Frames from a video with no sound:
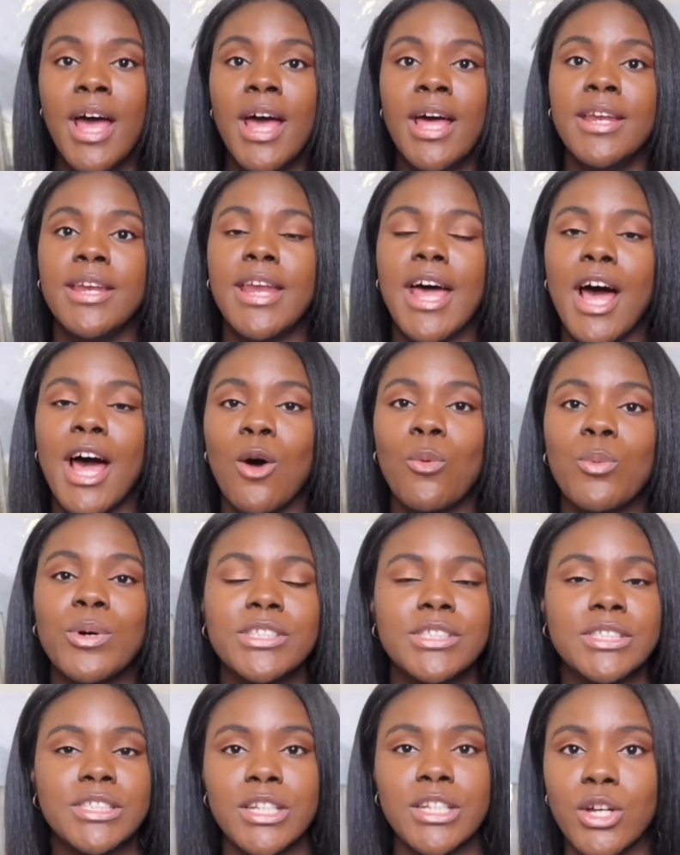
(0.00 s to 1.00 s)
Now
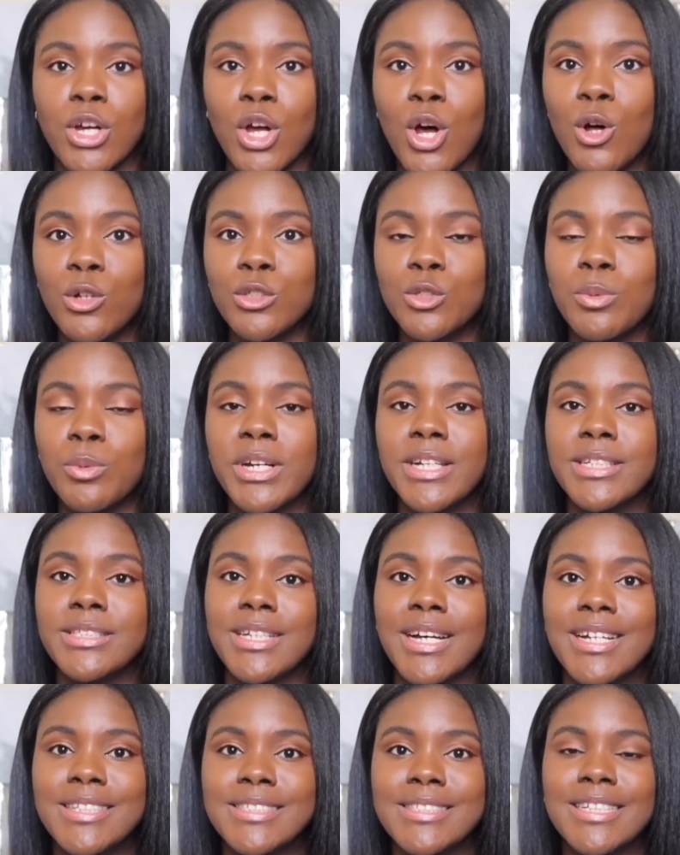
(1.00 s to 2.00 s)
with silicones, what it
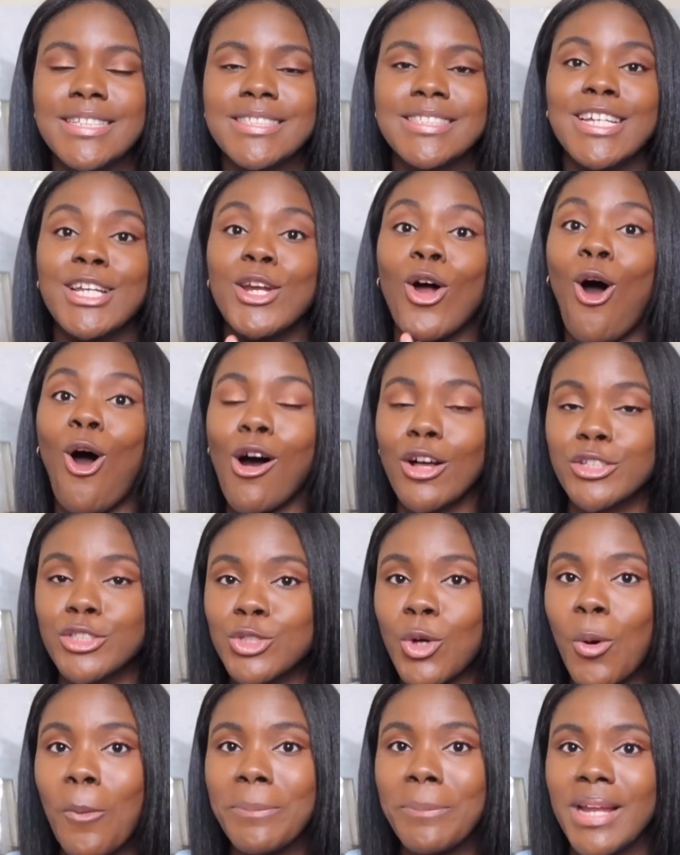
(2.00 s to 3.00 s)
does is it
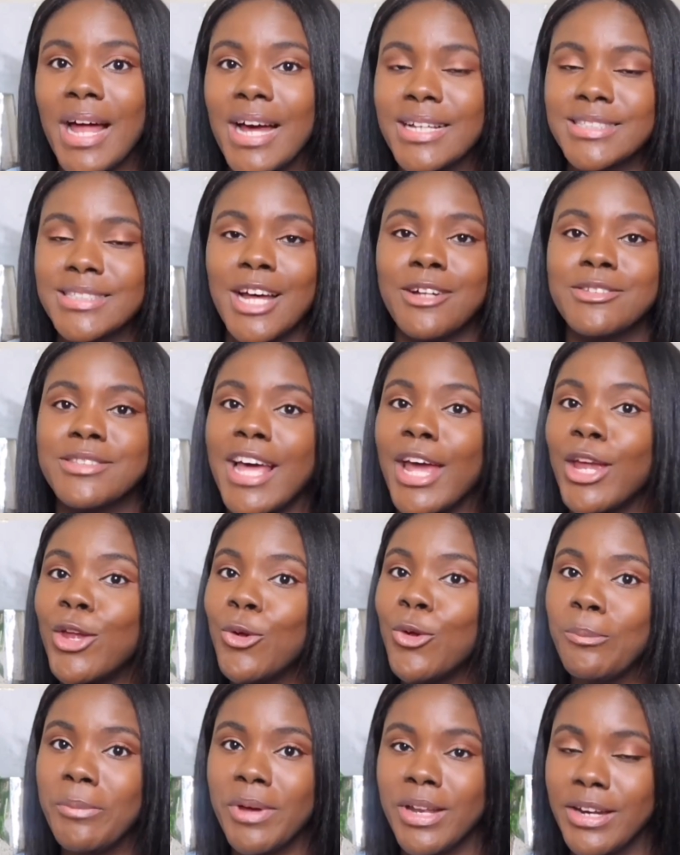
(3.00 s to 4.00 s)
also blocks out that
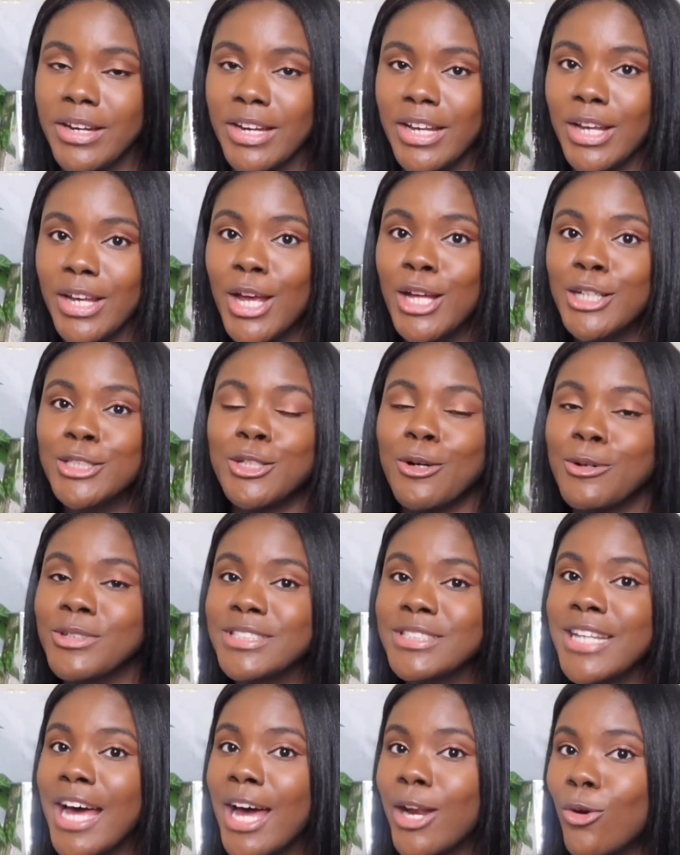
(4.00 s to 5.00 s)
humidity. So
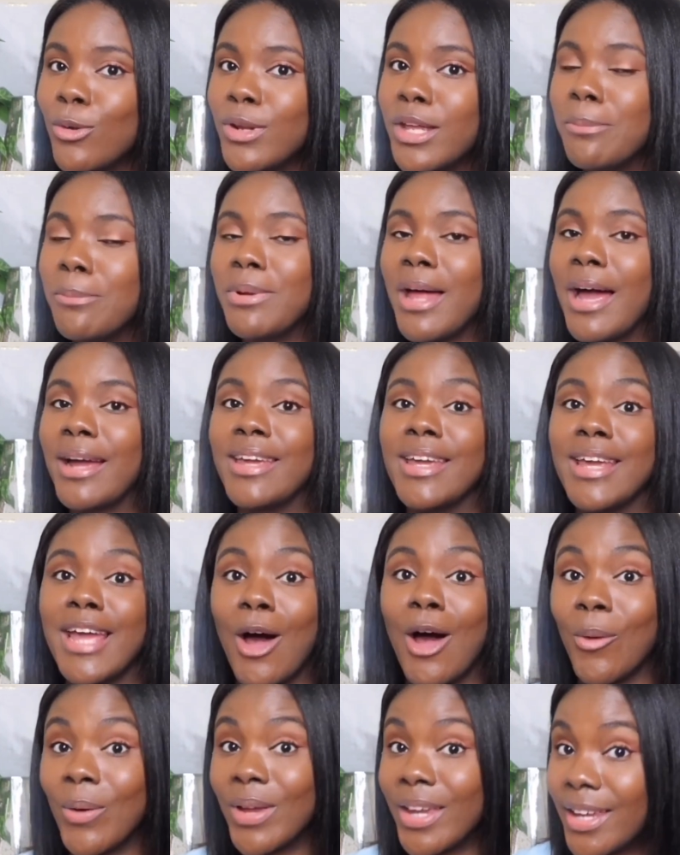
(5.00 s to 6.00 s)
it's not only blocking
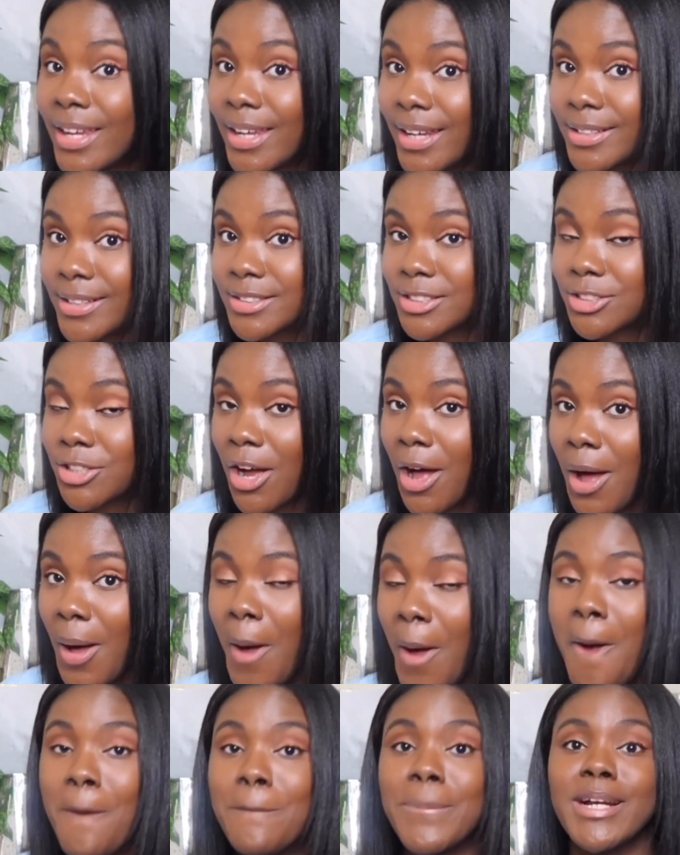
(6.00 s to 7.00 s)
out heat,
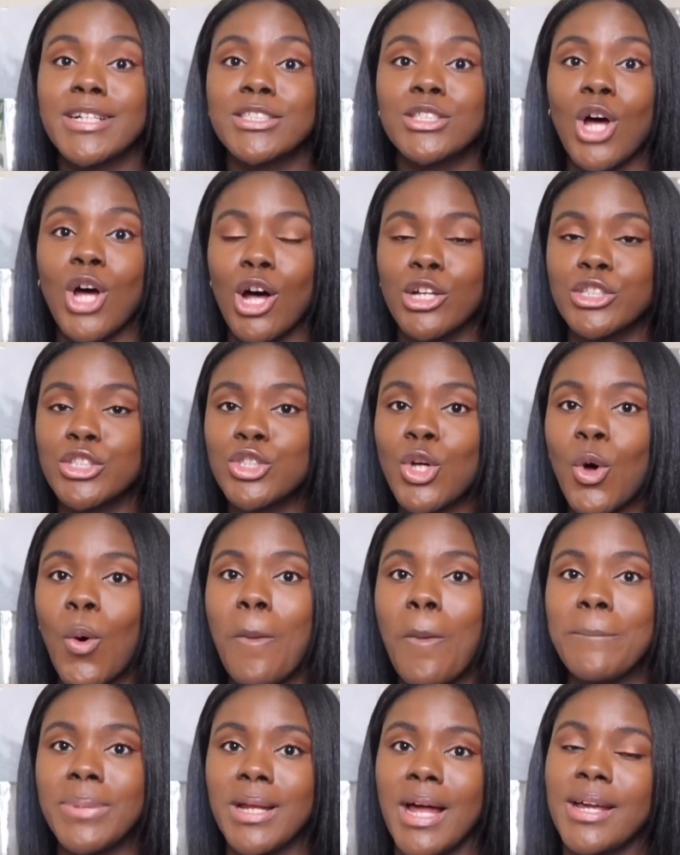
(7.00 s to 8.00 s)
y'all, but it's
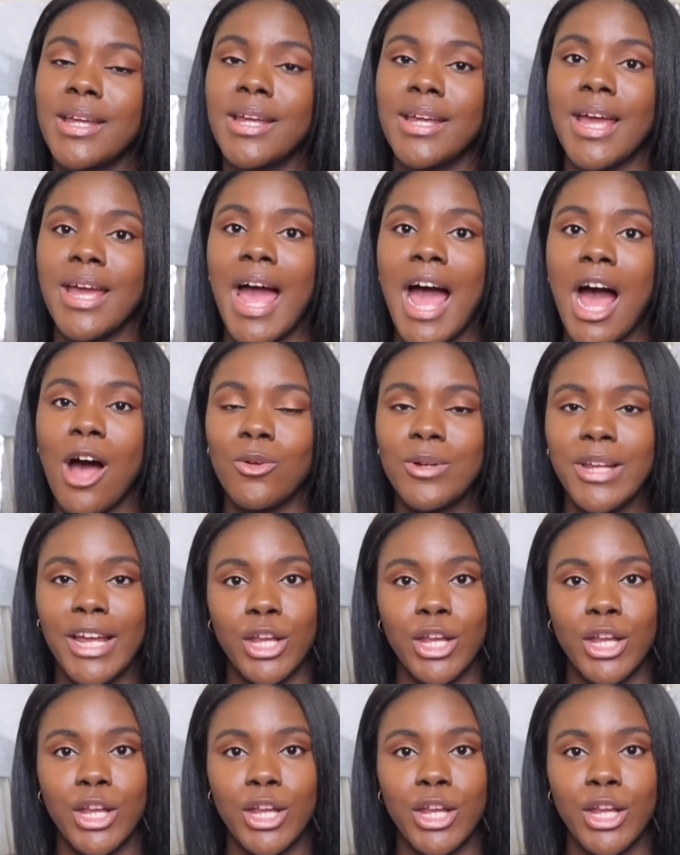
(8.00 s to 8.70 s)
also blocking out like